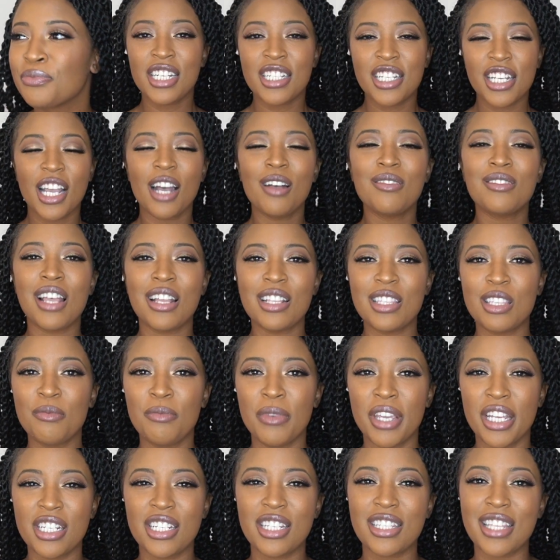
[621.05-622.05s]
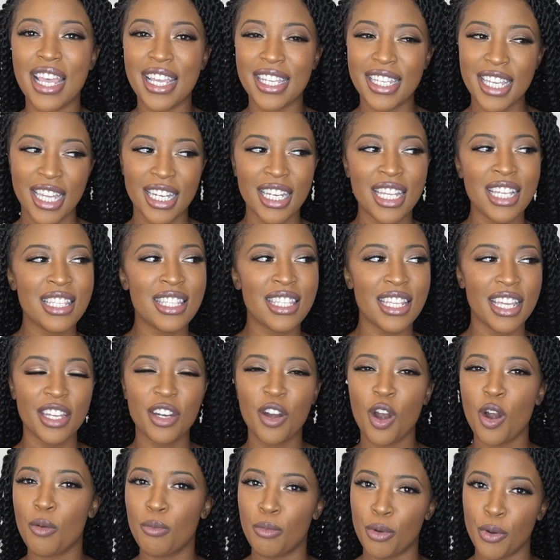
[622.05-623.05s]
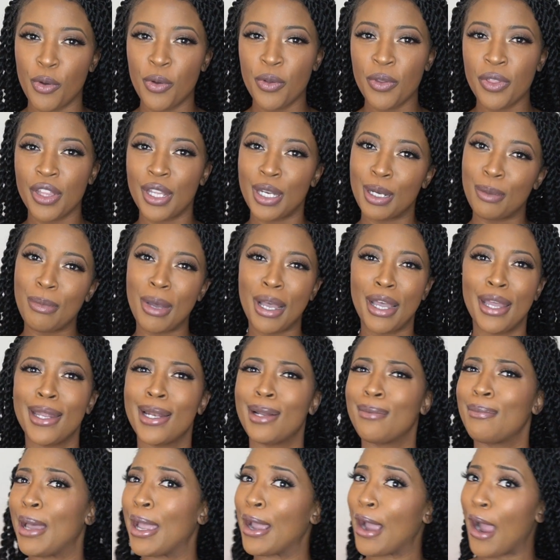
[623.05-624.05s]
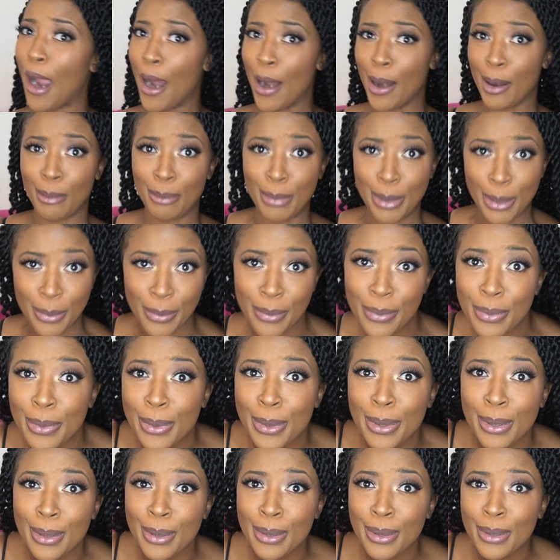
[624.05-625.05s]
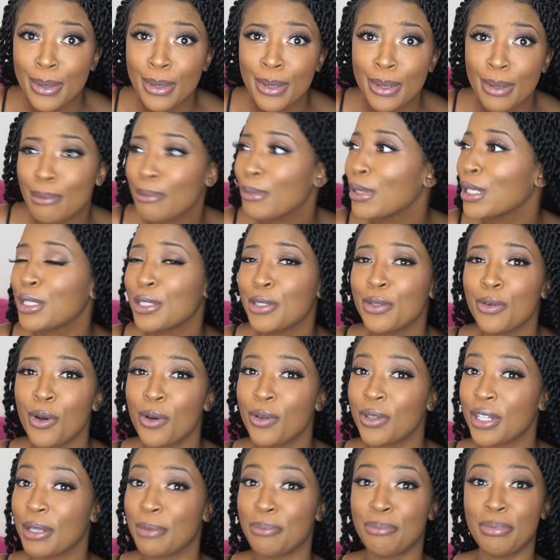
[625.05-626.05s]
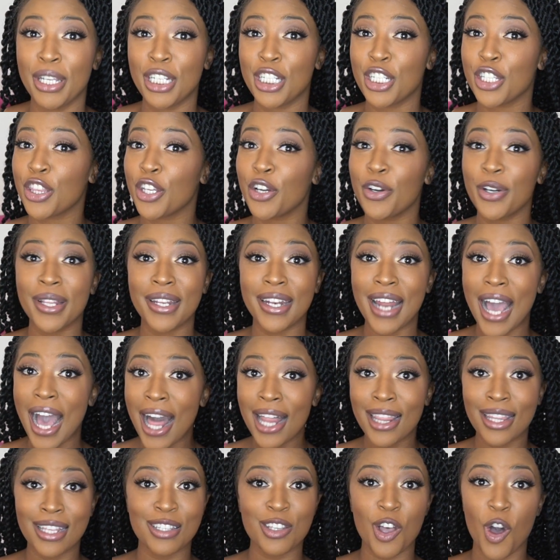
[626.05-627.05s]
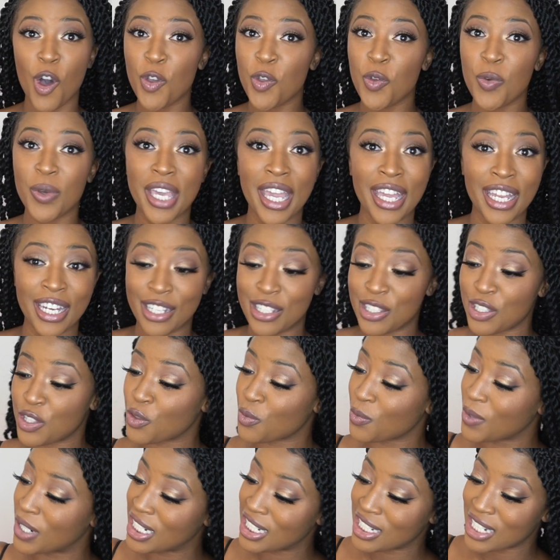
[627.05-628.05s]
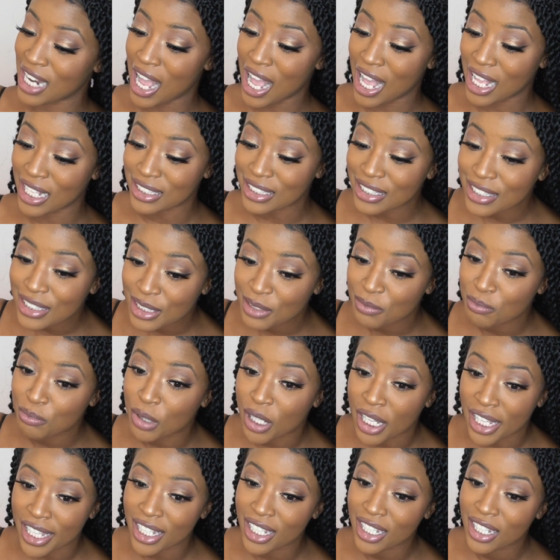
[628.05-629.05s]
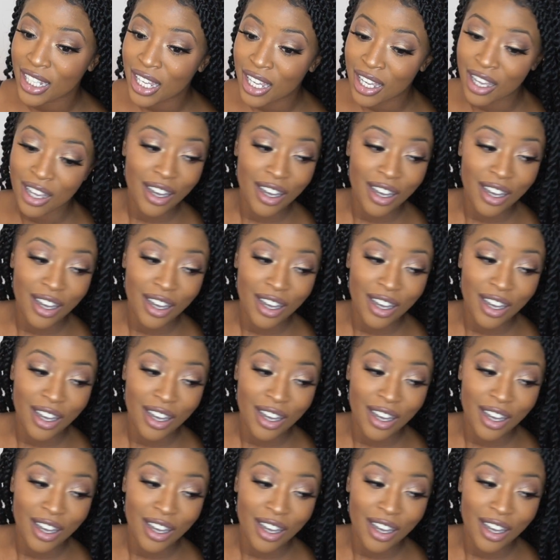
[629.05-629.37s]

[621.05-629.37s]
She comes up to me and she's like, can you sit in our booth? And in my head, I'm like, our booth? Bitch, you only pitched $30. All you getting is 3 shots. But,